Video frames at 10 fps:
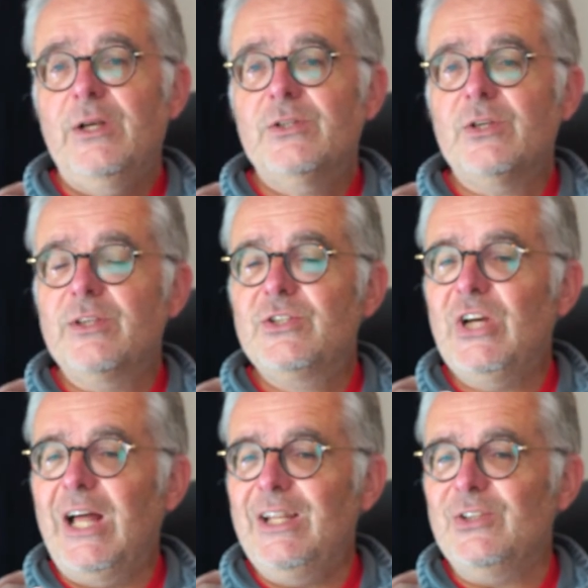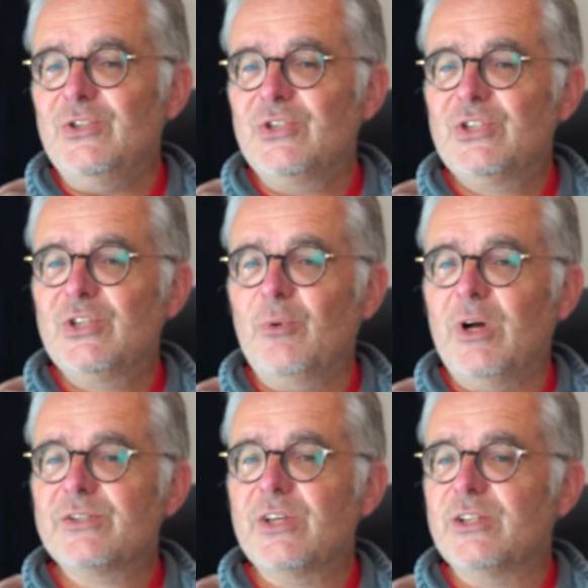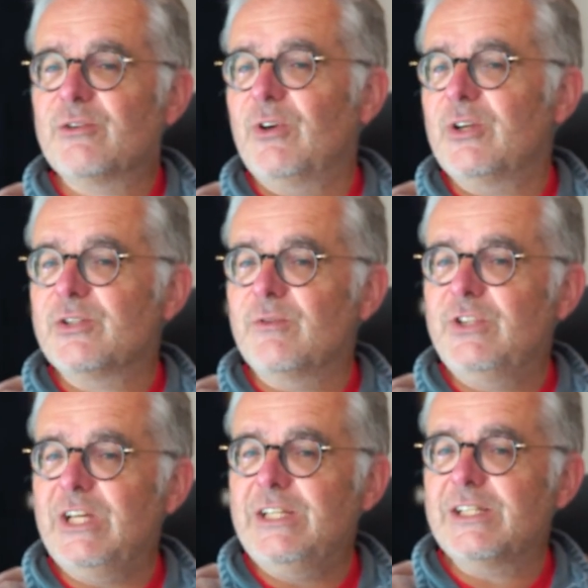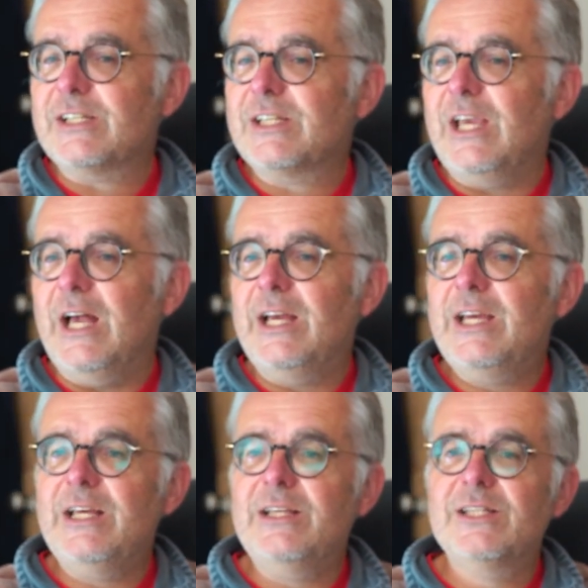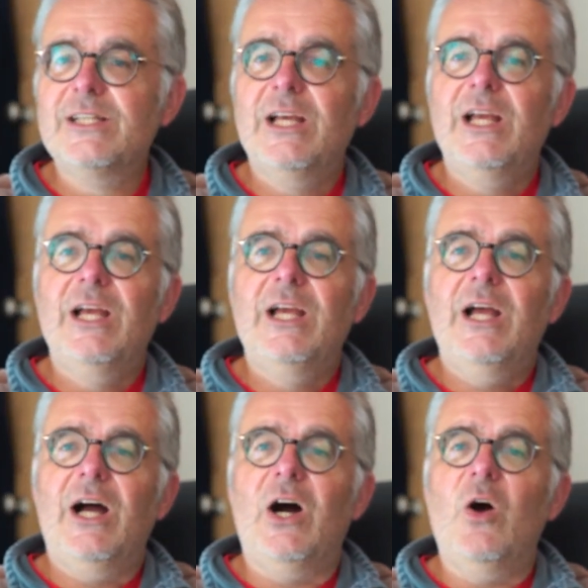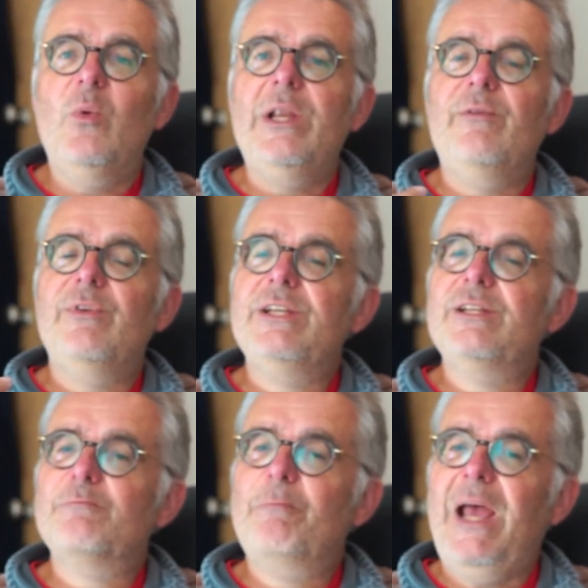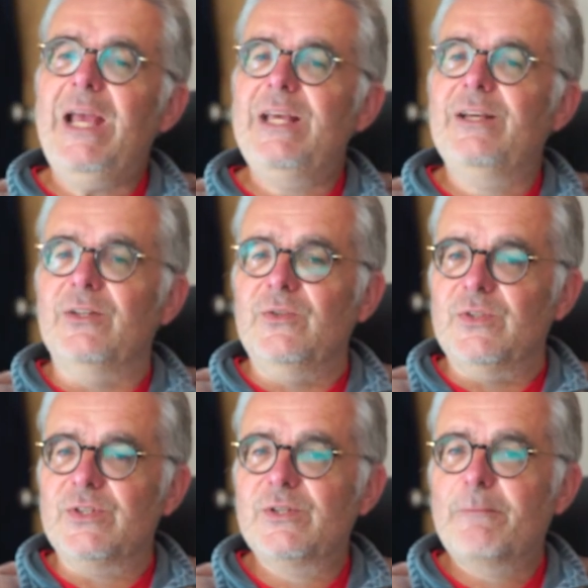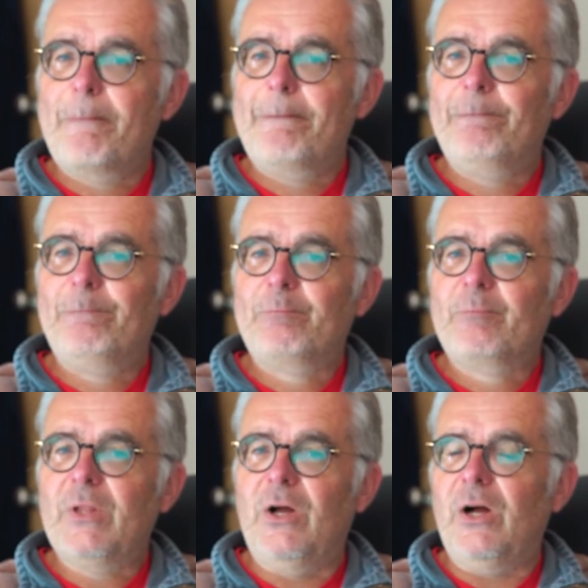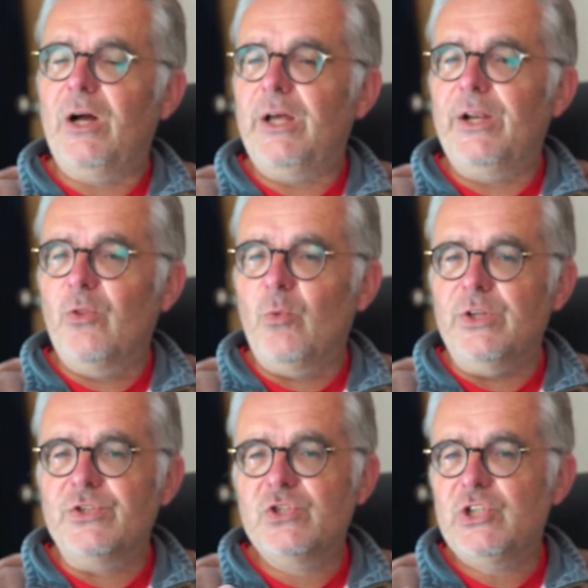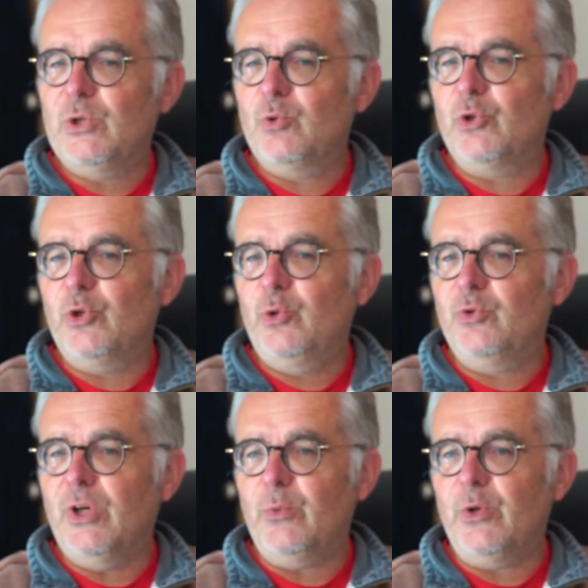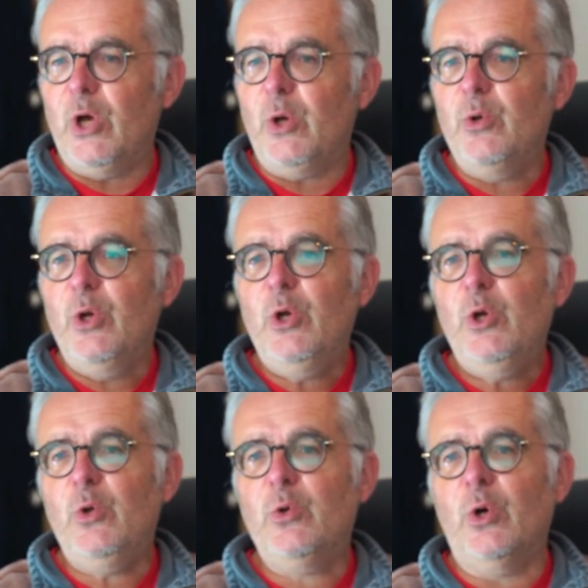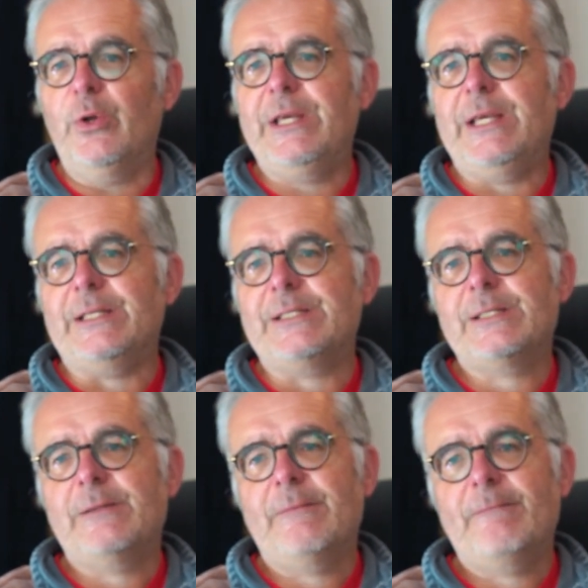So the challenge to us as followers of Jesus here is, are we living as pagans? In other words, children who don't know who God is.